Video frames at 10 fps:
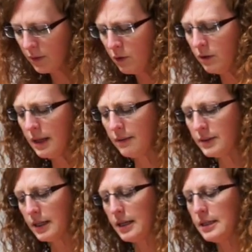your
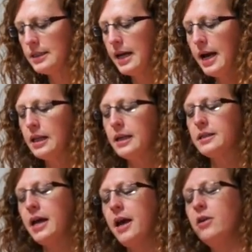Lefse and stack like
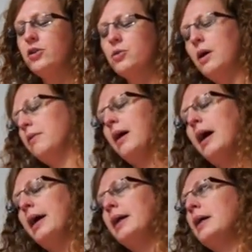10 or 12
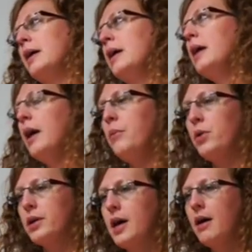high and
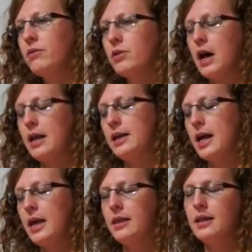put a cover on it
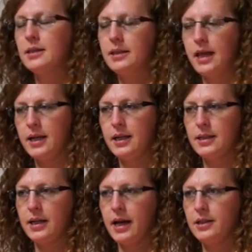and then set it
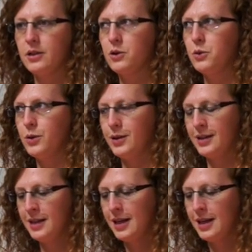aside to cool.